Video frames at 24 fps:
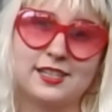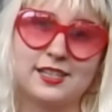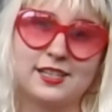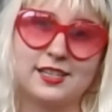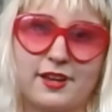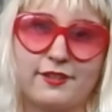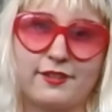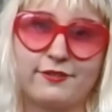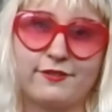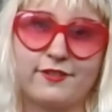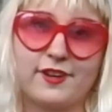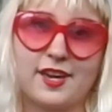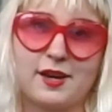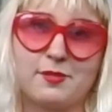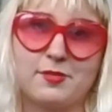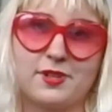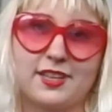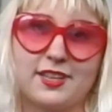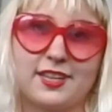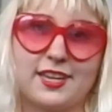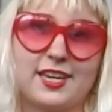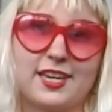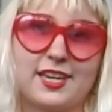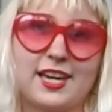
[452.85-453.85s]
My
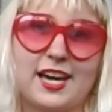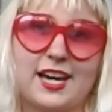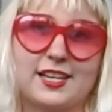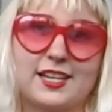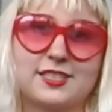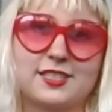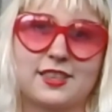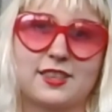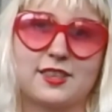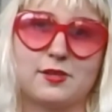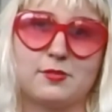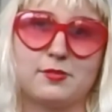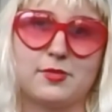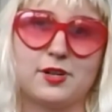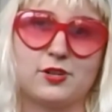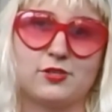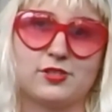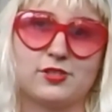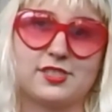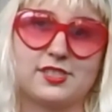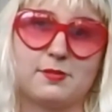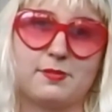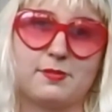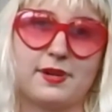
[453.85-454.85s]
family asked the
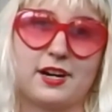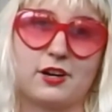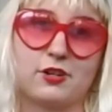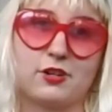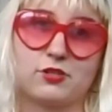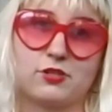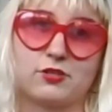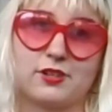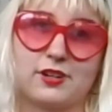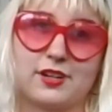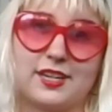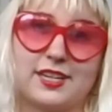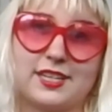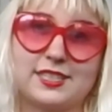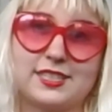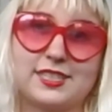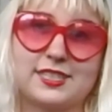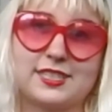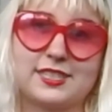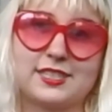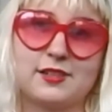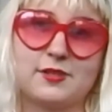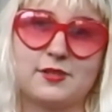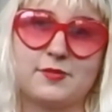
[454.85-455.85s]
most about
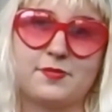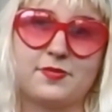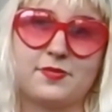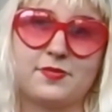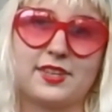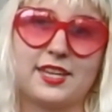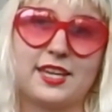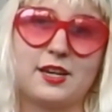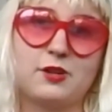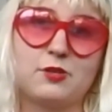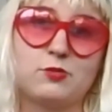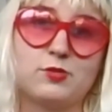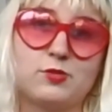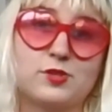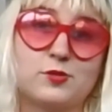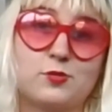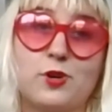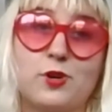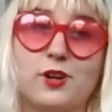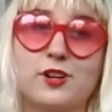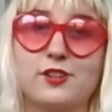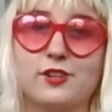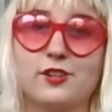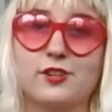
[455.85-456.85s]
Greece. It was
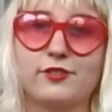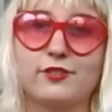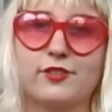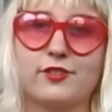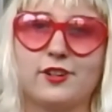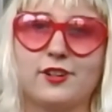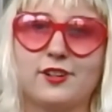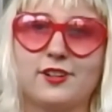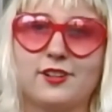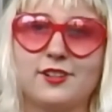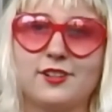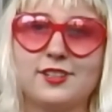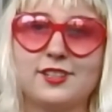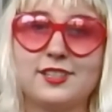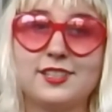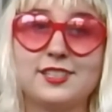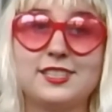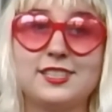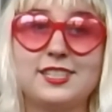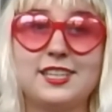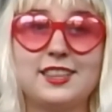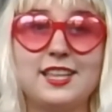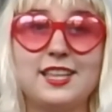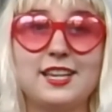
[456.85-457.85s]
wonderful.
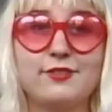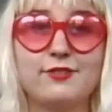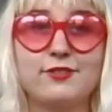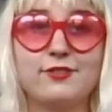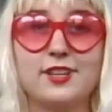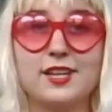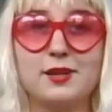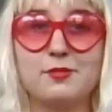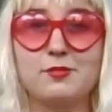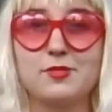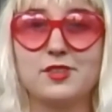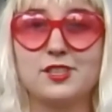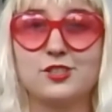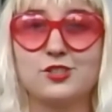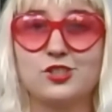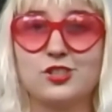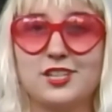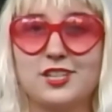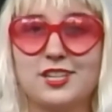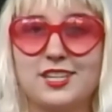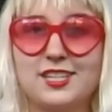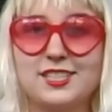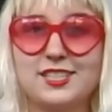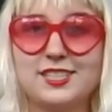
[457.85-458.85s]
Did they flame the
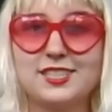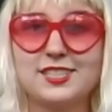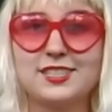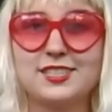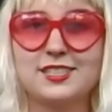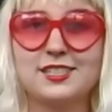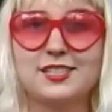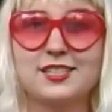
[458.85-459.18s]
cheese?